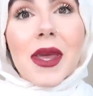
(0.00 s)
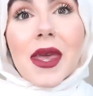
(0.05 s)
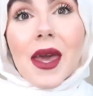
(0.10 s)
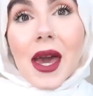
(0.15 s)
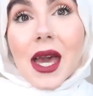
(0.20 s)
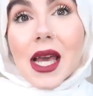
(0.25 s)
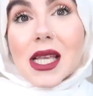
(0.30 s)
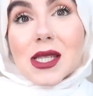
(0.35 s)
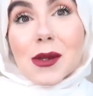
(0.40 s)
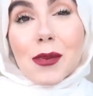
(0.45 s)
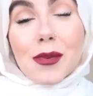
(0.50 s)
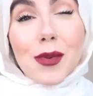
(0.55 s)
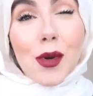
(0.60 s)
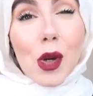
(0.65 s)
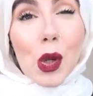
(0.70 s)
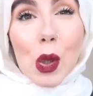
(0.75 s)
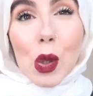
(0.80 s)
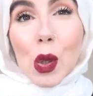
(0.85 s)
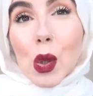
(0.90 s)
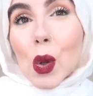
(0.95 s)
but yeah, he's a
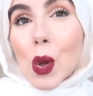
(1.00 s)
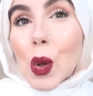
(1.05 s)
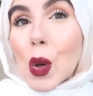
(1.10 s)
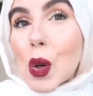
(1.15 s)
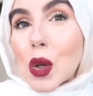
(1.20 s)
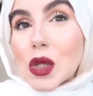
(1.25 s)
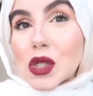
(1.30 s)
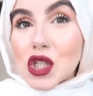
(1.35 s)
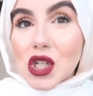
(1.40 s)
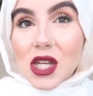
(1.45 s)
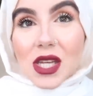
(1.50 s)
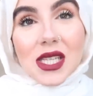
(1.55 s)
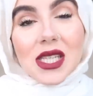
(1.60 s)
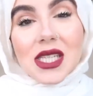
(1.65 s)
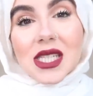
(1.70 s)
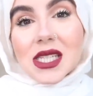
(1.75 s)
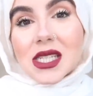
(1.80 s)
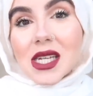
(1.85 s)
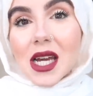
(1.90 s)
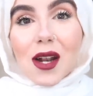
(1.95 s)
gorgeous
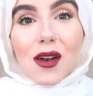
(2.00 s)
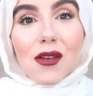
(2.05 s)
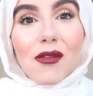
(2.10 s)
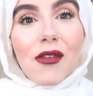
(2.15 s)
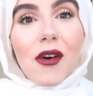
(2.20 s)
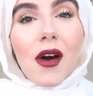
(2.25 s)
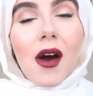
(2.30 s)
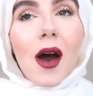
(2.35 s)
silver,